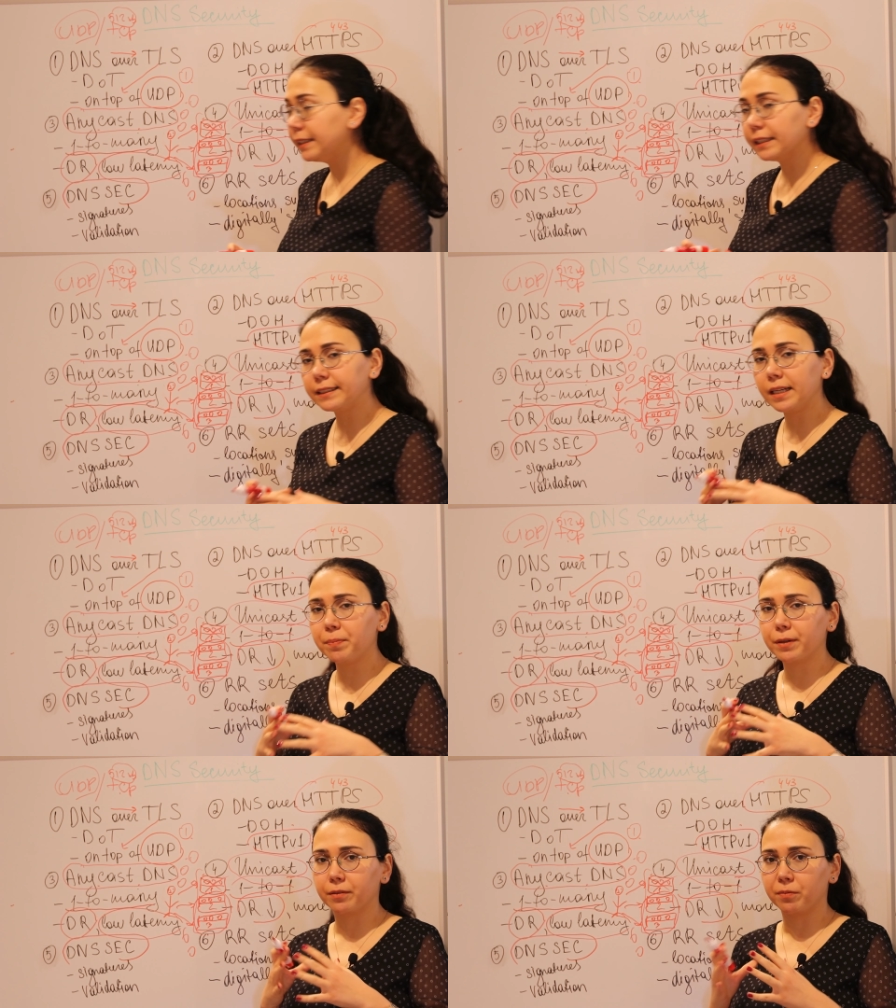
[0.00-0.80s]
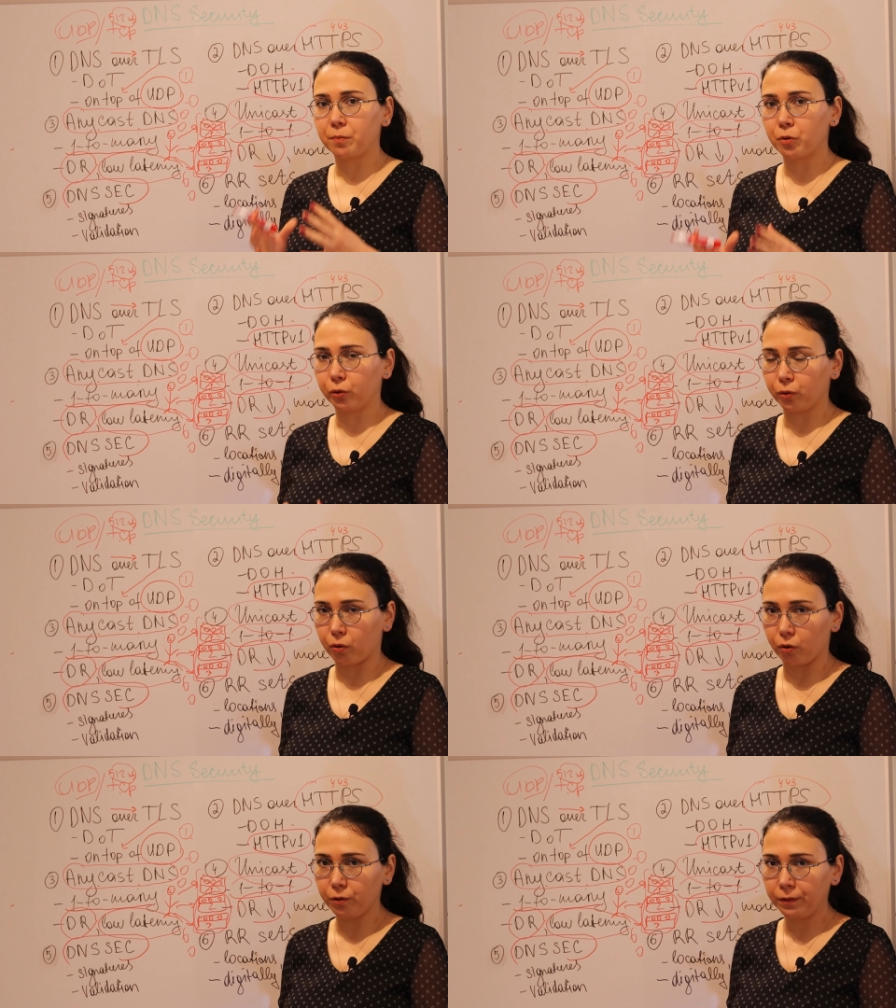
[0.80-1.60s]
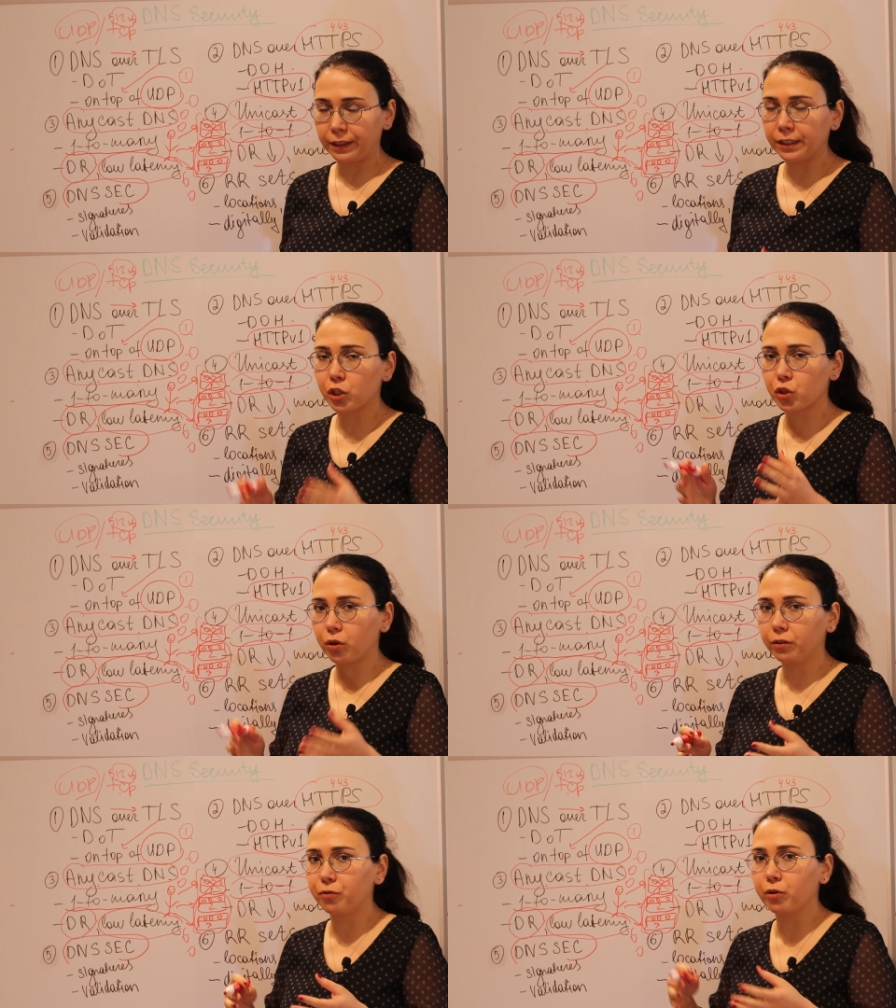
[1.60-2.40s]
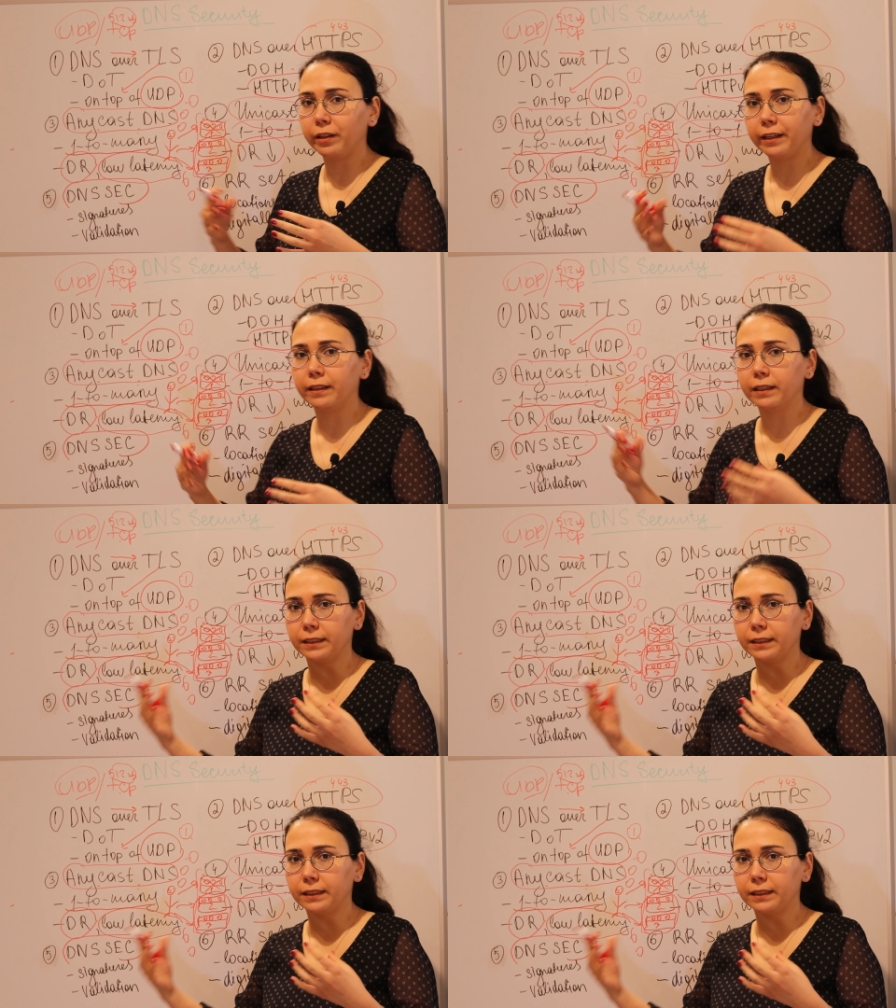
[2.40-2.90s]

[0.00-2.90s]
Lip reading: is a separate protocol. It's short for DNS